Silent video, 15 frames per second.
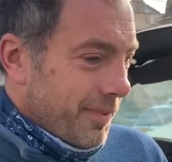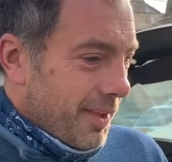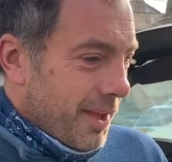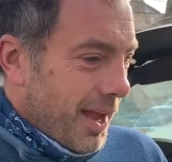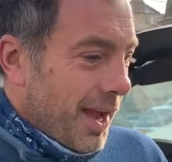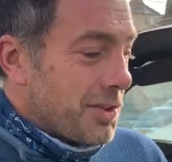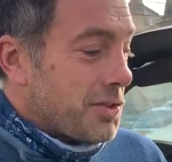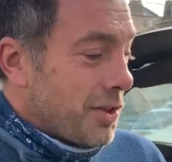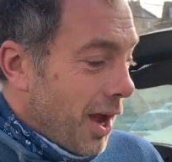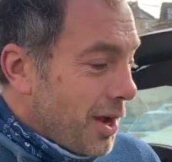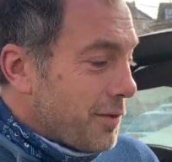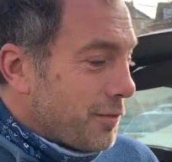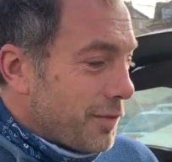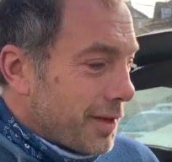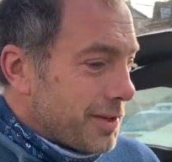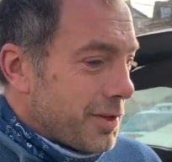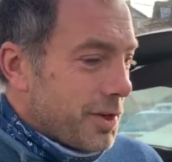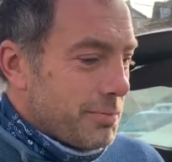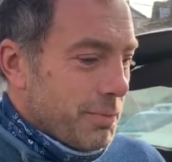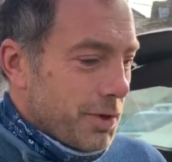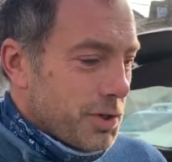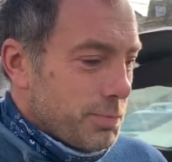and hopefully do a
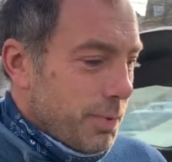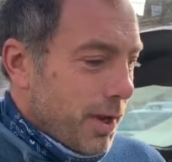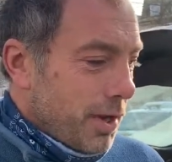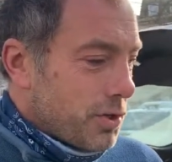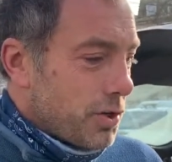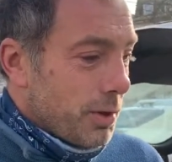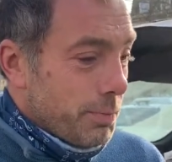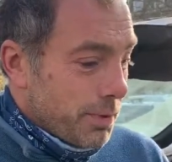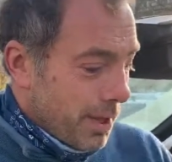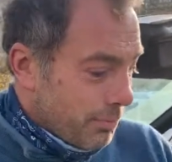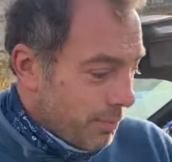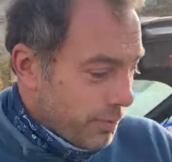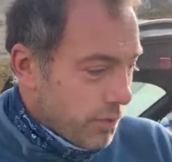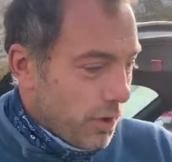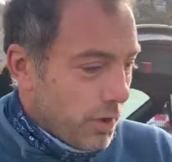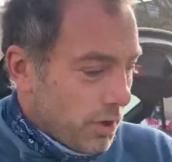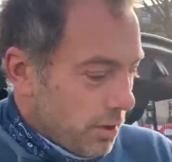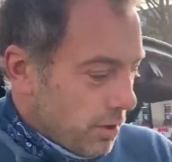much better job. And then we've got